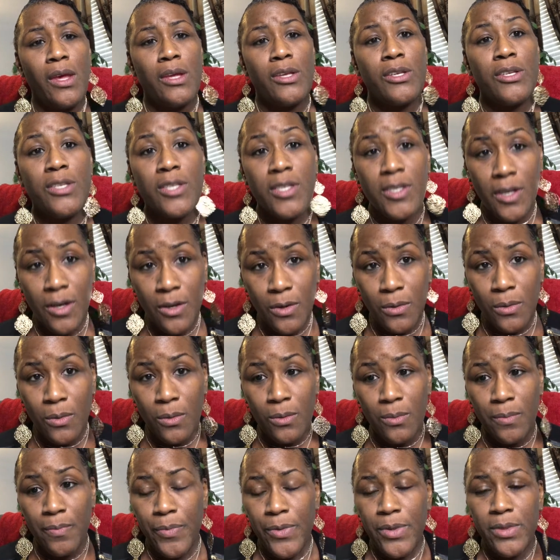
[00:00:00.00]

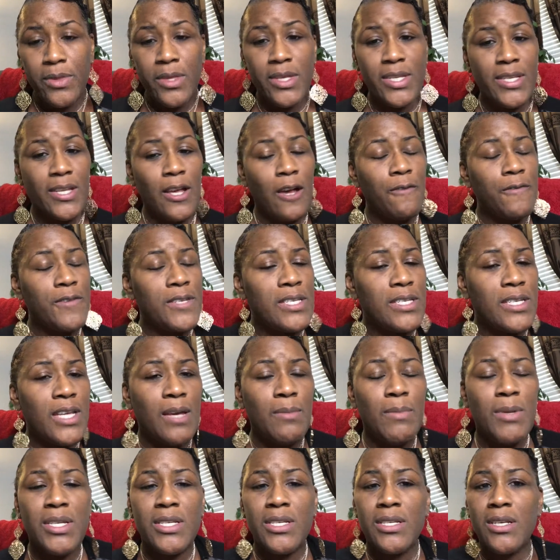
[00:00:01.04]
Soon, the
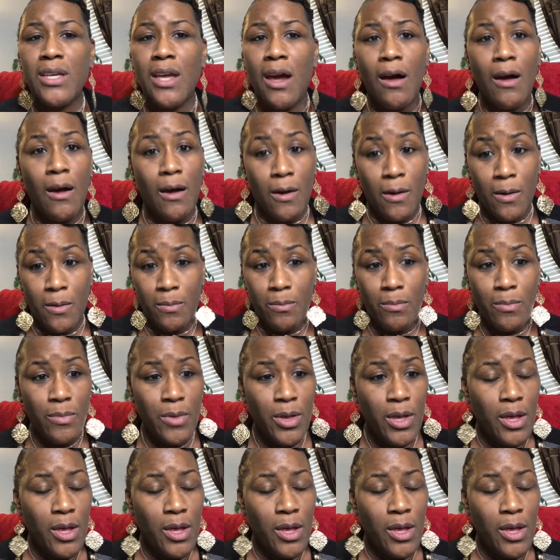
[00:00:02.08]
self-esteem is gone